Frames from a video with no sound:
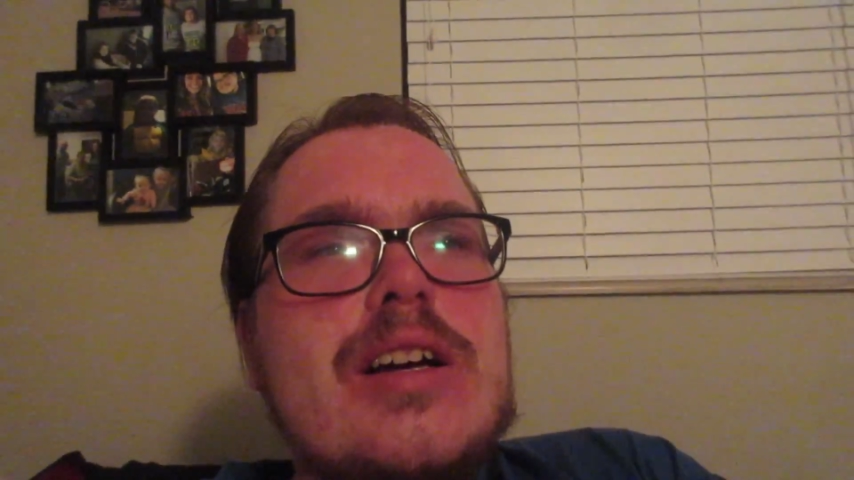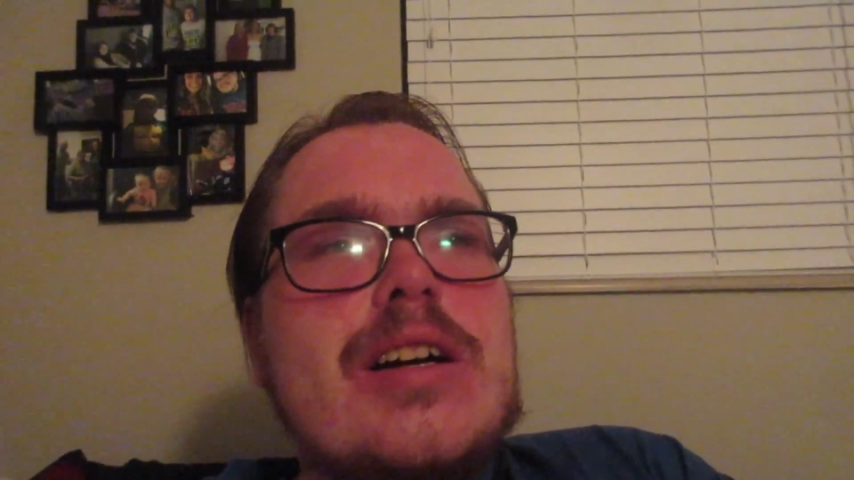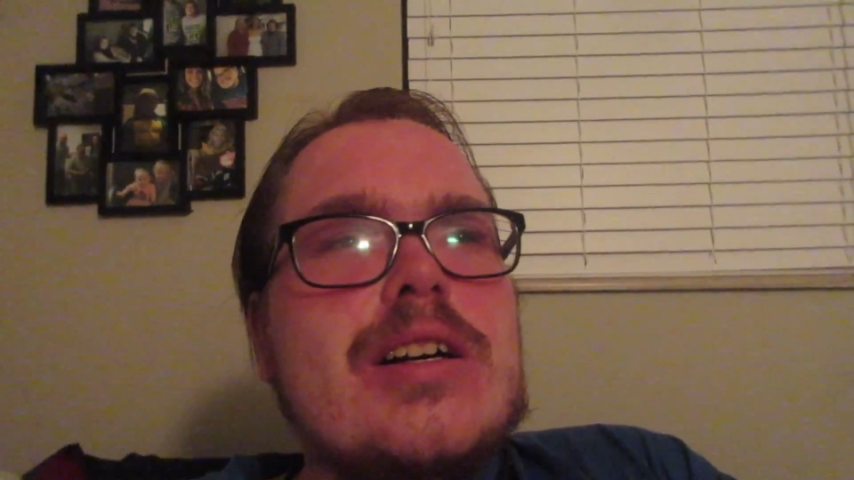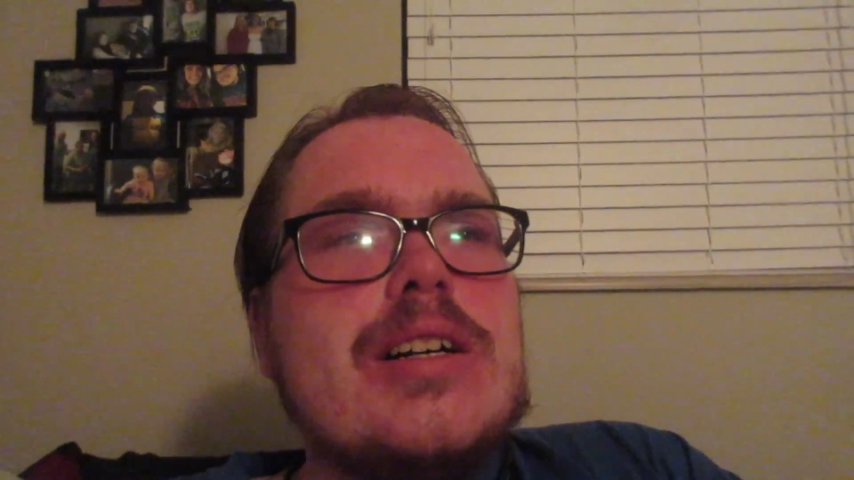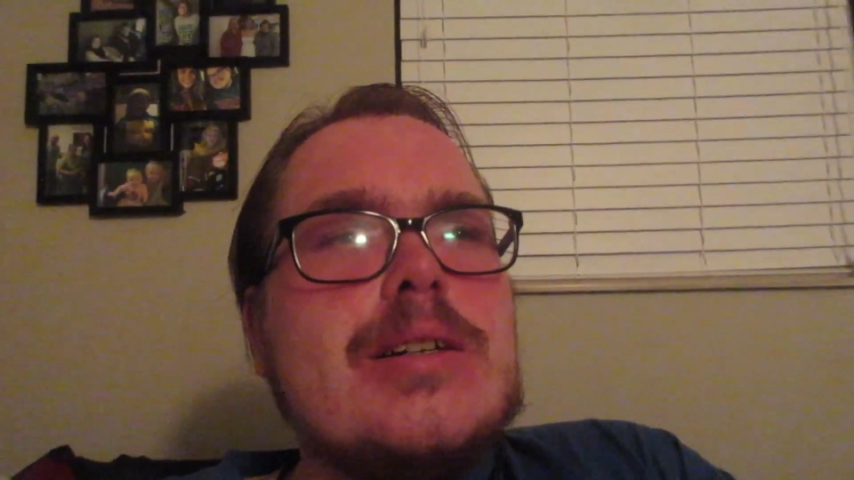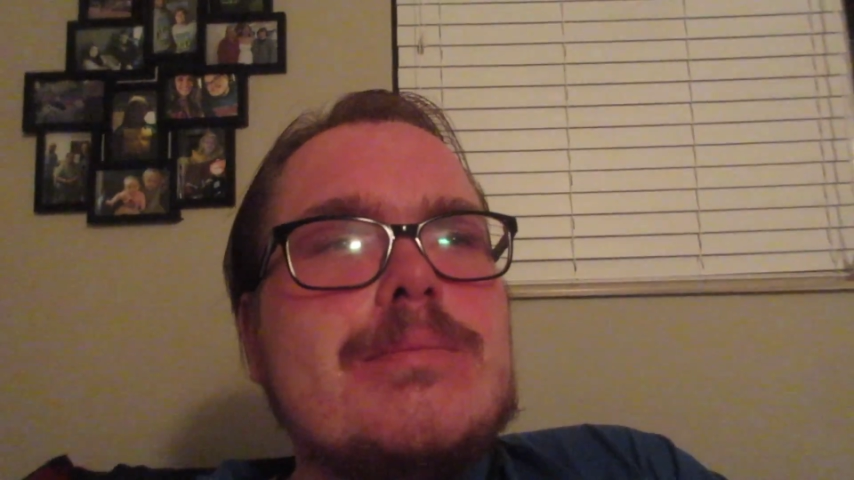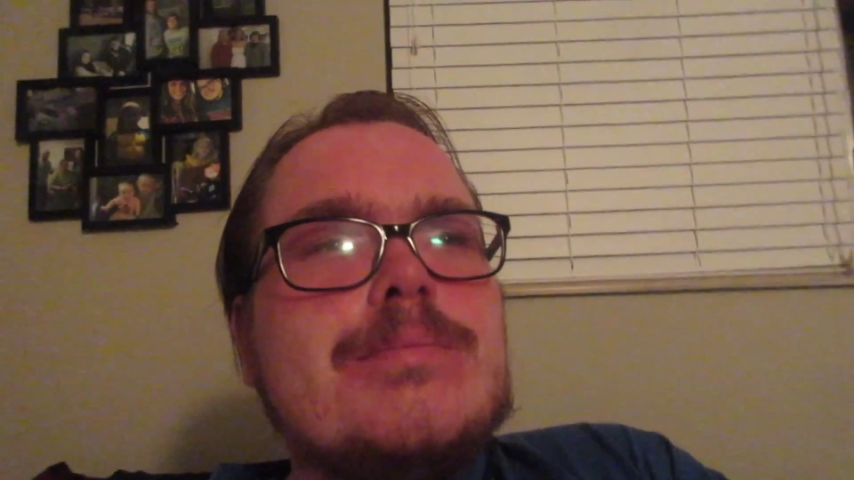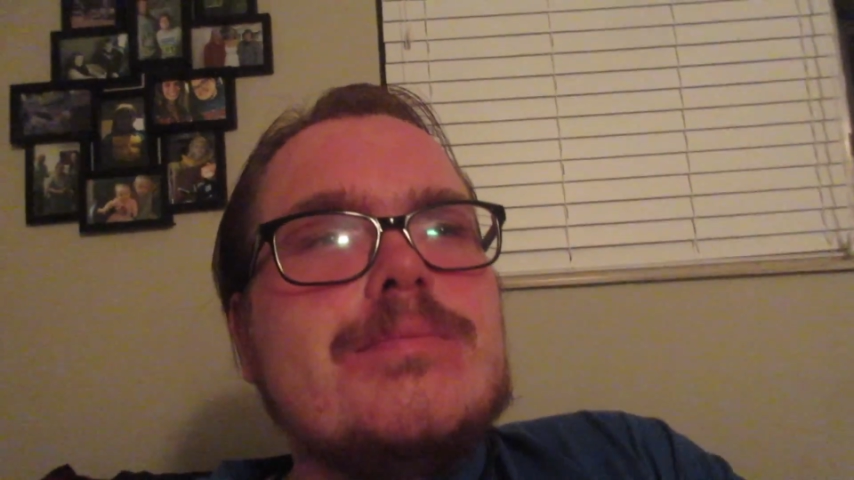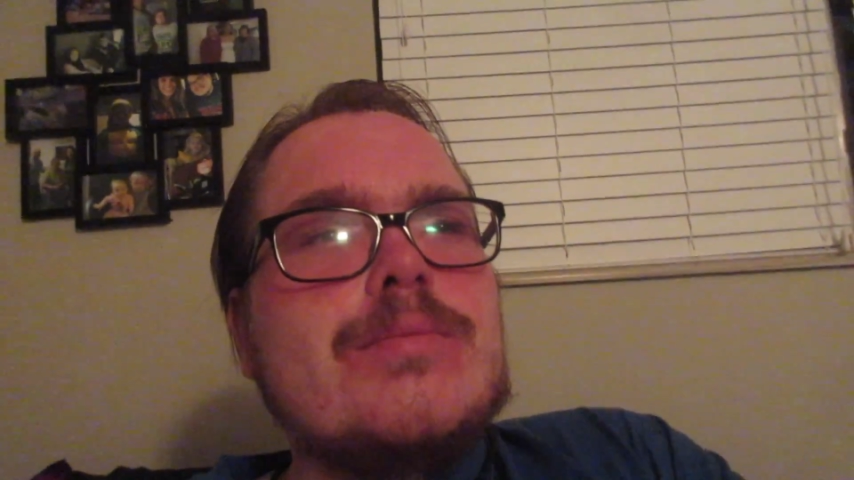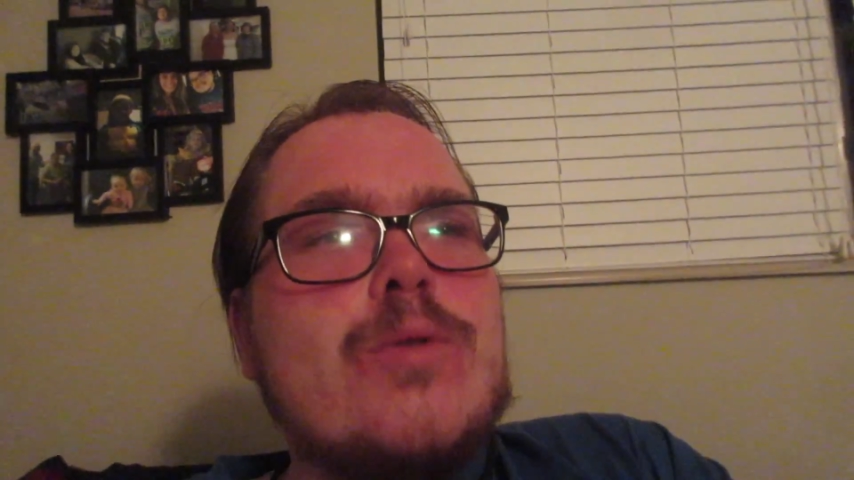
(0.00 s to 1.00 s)

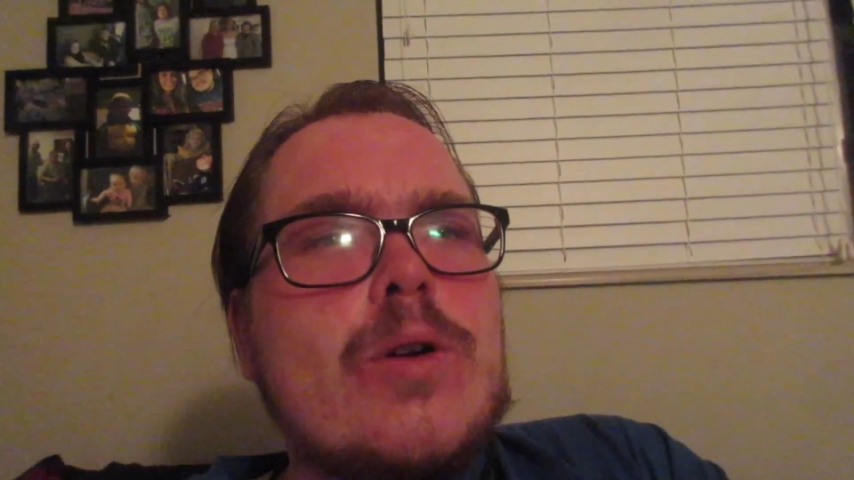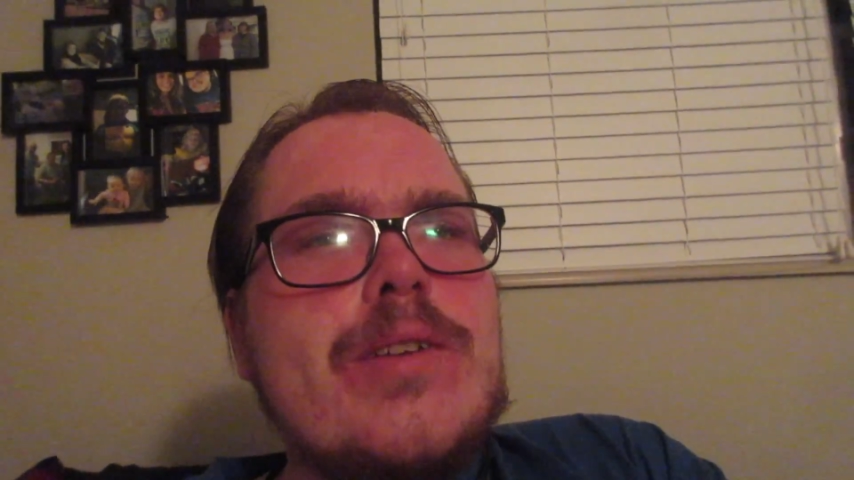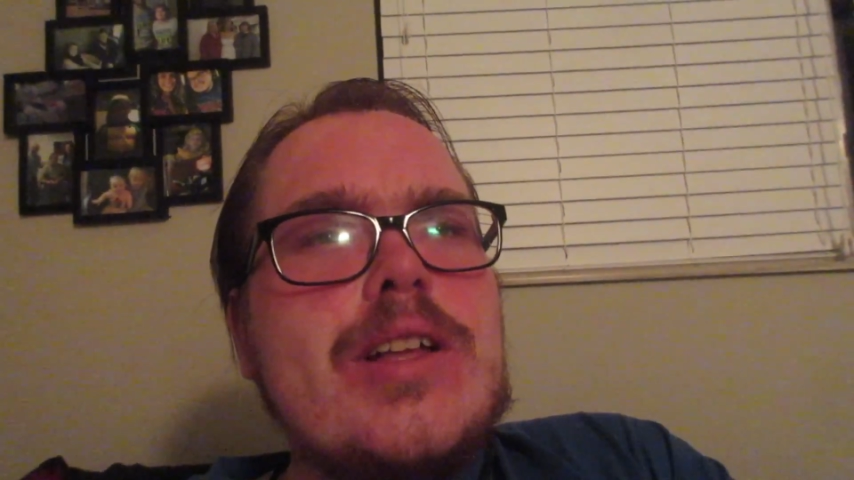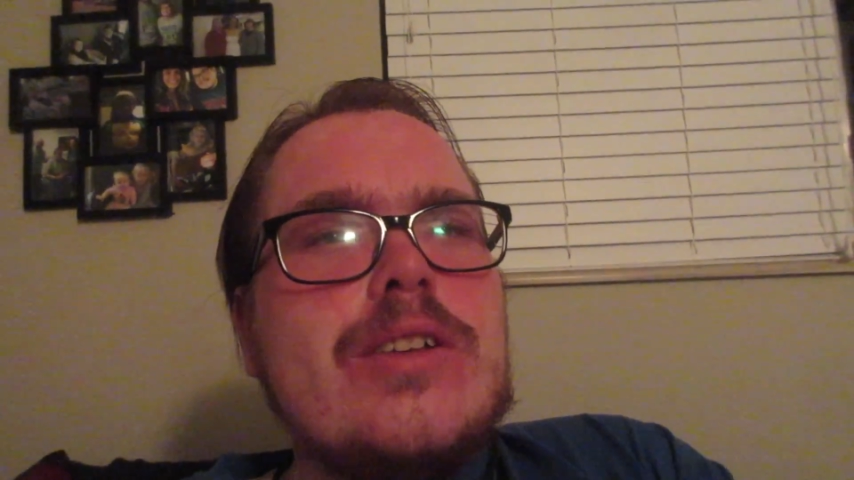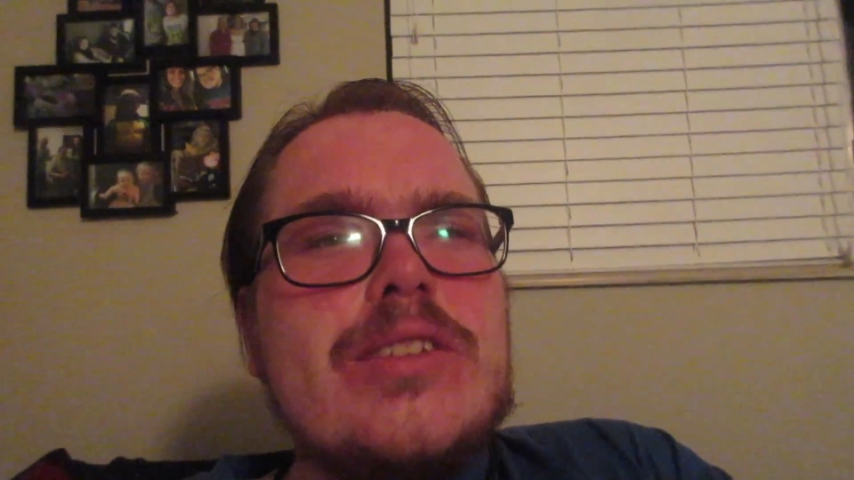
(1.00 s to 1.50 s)
Um, four videos